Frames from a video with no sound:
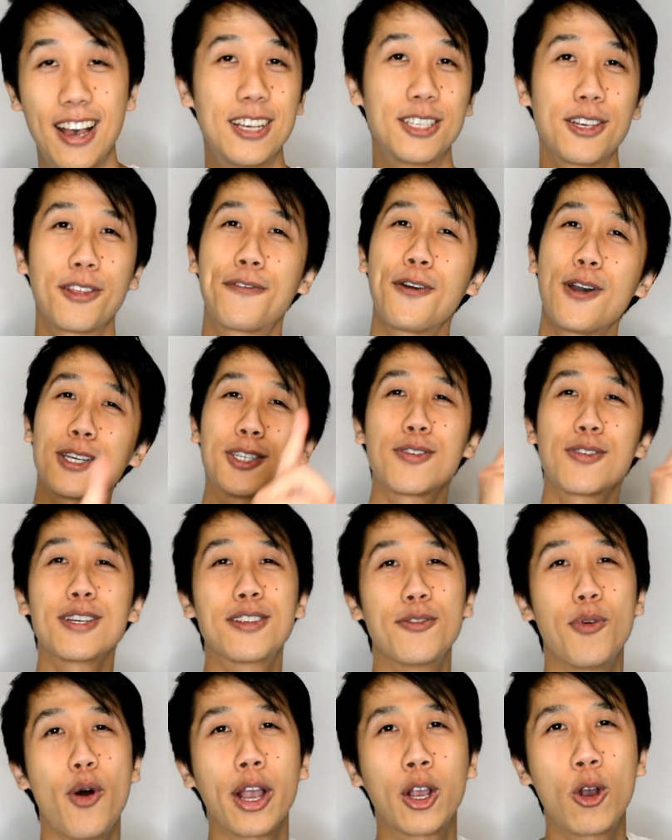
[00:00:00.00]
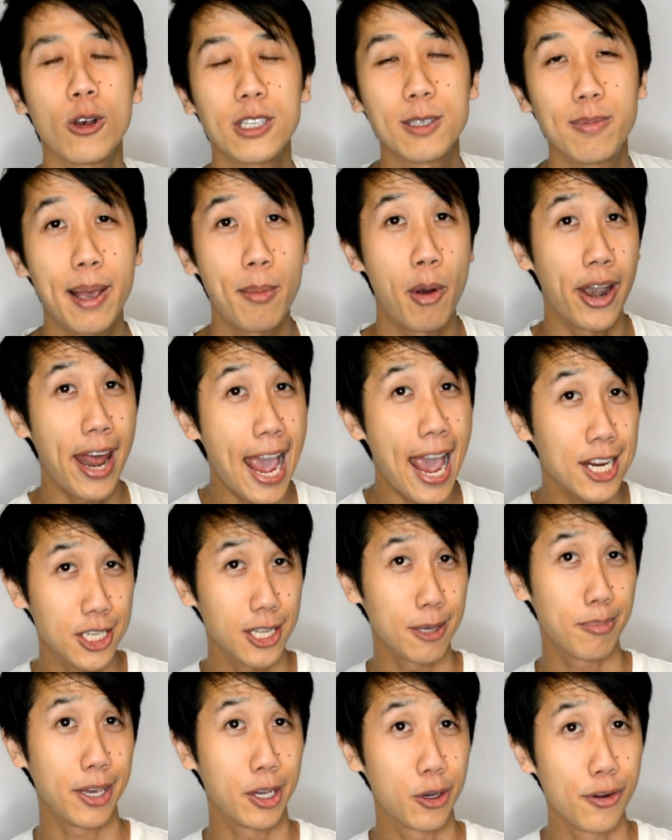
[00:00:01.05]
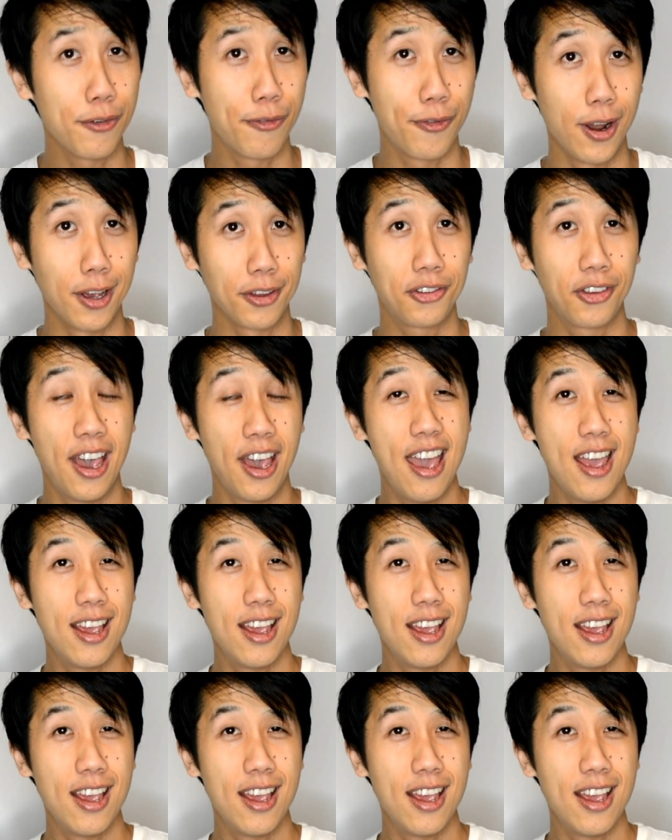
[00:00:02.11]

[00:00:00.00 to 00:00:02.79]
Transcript: So the first reason why cosplay might actually be good for us